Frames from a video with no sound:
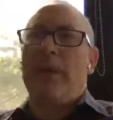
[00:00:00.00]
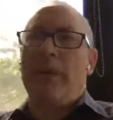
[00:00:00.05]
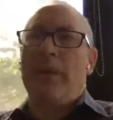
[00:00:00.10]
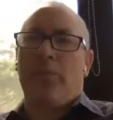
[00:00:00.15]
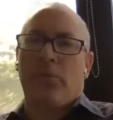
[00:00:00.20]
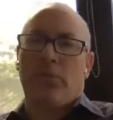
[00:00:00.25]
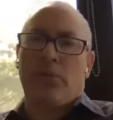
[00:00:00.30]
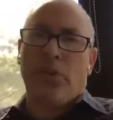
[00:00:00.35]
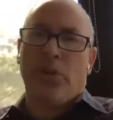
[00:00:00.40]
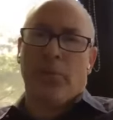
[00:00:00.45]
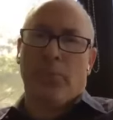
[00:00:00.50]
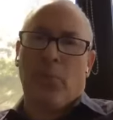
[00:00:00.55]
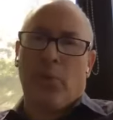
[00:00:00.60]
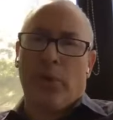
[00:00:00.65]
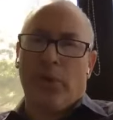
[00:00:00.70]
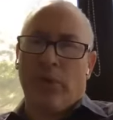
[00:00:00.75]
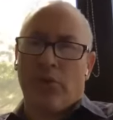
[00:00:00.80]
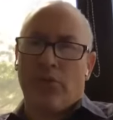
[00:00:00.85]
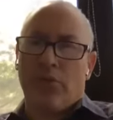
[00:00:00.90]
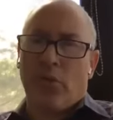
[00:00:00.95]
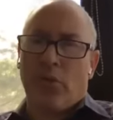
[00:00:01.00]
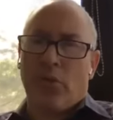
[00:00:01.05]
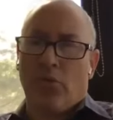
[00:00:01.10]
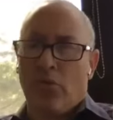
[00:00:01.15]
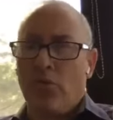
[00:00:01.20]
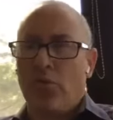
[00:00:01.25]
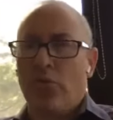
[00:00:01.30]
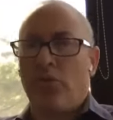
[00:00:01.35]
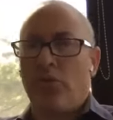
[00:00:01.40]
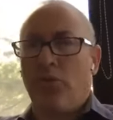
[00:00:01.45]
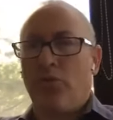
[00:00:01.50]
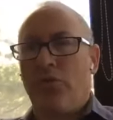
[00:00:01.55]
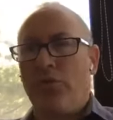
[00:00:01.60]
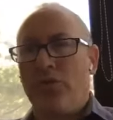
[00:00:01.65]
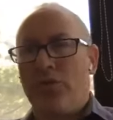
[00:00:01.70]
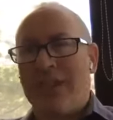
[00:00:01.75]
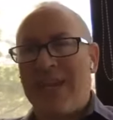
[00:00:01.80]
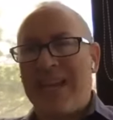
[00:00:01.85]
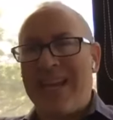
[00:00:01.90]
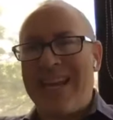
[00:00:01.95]
people, to your point, are so crucial
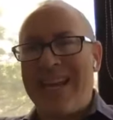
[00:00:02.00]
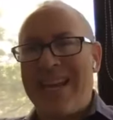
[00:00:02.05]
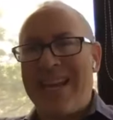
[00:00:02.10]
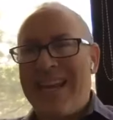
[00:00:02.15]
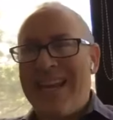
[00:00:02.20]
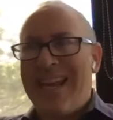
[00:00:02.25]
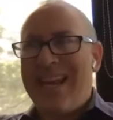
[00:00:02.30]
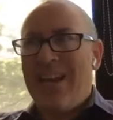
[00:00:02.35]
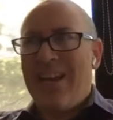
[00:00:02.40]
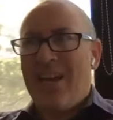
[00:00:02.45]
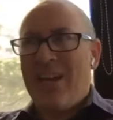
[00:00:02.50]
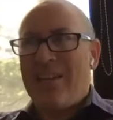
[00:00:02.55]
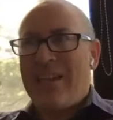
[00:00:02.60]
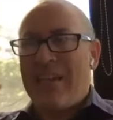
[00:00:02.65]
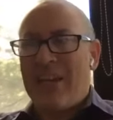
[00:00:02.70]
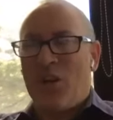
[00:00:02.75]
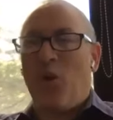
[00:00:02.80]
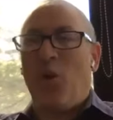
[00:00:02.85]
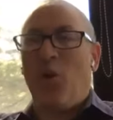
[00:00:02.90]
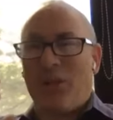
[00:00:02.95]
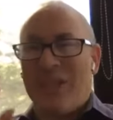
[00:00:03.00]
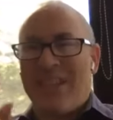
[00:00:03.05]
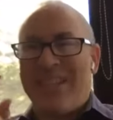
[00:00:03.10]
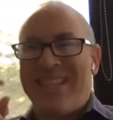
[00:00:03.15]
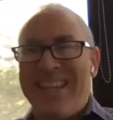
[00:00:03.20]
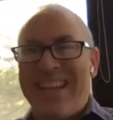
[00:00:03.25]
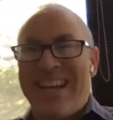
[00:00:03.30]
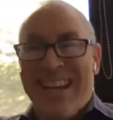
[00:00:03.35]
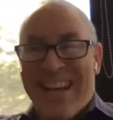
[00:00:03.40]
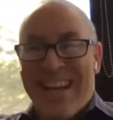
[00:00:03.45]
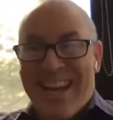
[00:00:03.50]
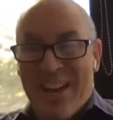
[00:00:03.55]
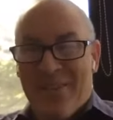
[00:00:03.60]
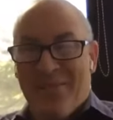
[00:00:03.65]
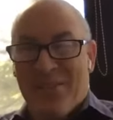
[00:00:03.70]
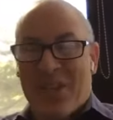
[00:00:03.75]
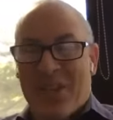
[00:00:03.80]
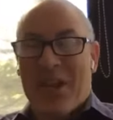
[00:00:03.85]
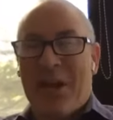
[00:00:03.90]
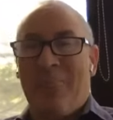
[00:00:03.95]
because they they hold the DNA of
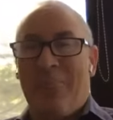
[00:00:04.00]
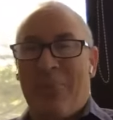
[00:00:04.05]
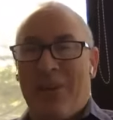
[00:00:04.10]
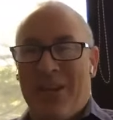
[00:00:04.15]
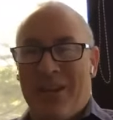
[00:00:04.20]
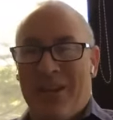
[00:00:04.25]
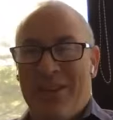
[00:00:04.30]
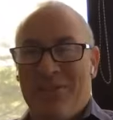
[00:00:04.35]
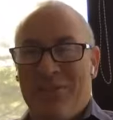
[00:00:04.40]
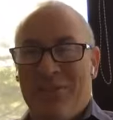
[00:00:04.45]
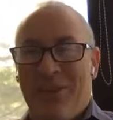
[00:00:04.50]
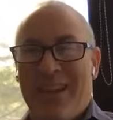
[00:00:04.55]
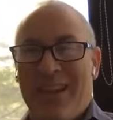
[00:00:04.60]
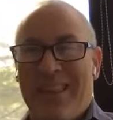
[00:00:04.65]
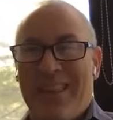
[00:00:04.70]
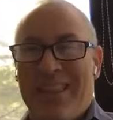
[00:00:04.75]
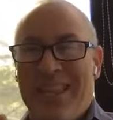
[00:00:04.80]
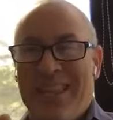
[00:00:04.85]
the company, right? Yep.